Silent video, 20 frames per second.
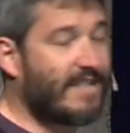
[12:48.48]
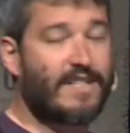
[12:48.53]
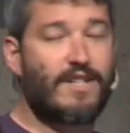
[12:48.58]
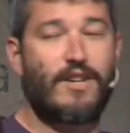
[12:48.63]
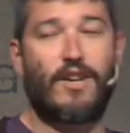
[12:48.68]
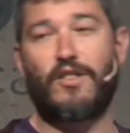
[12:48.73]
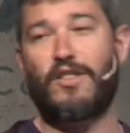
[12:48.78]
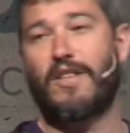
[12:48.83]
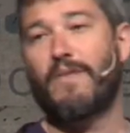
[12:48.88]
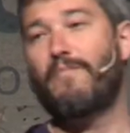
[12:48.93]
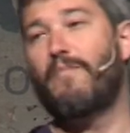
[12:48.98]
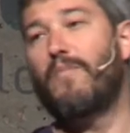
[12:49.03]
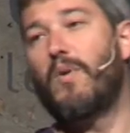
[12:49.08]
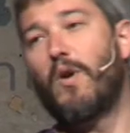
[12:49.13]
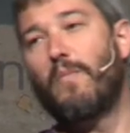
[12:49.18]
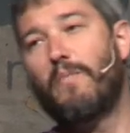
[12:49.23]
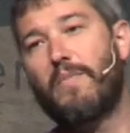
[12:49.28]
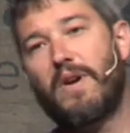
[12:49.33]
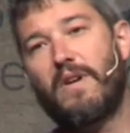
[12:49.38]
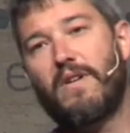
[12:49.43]
is not the
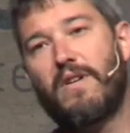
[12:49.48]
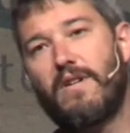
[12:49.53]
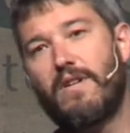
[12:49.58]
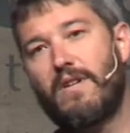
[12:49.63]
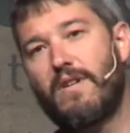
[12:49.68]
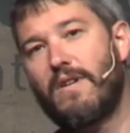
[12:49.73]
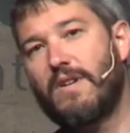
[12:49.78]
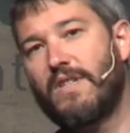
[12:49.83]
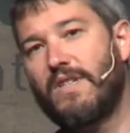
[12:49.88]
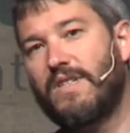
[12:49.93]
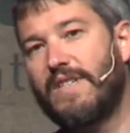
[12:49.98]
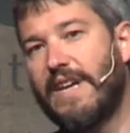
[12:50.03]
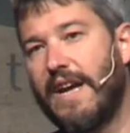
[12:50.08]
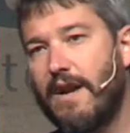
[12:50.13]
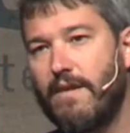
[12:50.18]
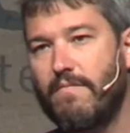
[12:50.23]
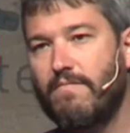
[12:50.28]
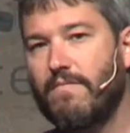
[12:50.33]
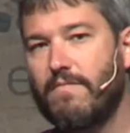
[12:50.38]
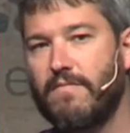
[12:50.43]
proper
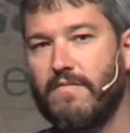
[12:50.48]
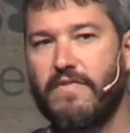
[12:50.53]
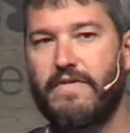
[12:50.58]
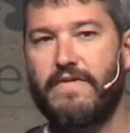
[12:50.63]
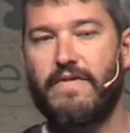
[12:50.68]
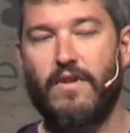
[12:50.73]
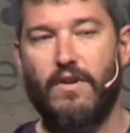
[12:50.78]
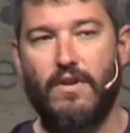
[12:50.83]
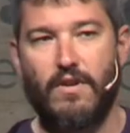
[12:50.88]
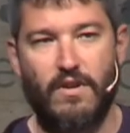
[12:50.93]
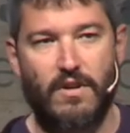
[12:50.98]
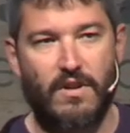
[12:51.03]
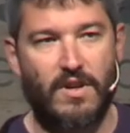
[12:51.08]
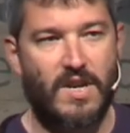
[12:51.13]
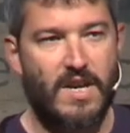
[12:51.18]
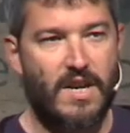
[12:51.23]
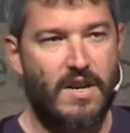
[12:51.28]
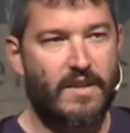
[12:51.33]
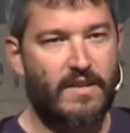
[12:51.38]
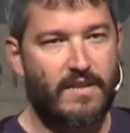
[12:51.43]
term for
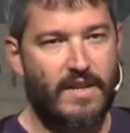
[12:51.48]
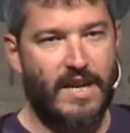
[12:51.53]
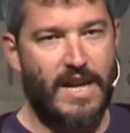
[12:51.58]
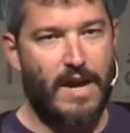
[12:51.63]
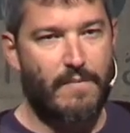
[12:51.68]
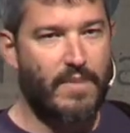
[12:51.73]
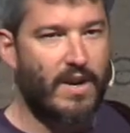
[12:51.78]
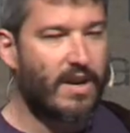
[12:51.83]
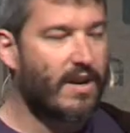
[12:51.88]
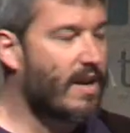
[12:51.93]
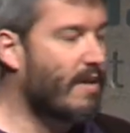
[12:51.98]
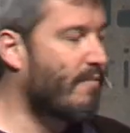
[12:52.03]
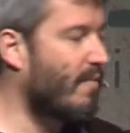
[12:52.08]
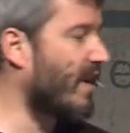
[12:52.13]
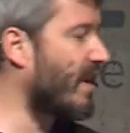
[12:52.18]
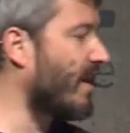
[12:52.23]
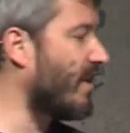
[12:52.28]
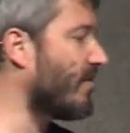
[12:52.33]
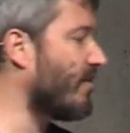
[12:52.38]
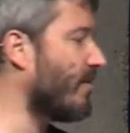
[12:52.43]
the couple
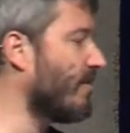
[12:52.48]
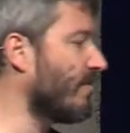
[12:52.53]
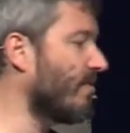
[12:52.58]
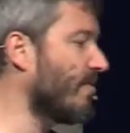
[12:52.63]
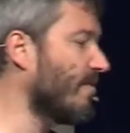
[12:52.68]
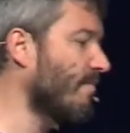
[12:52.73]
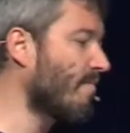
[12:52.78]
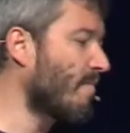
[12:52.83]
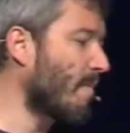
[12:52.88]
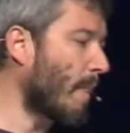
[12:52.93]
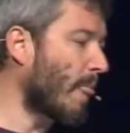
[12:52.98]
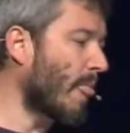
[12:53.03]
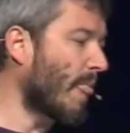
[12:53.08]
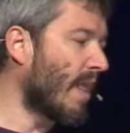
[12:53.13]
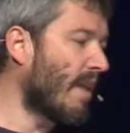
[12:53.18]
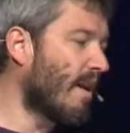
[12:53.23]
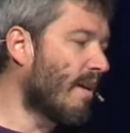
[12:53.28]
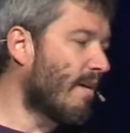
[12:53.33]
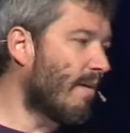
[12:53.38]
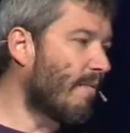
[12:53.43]
applications.
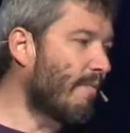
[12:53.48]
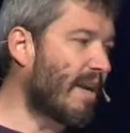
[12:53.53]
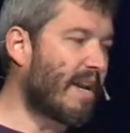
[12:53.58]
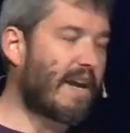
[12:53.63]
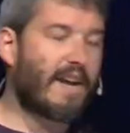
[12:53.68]
But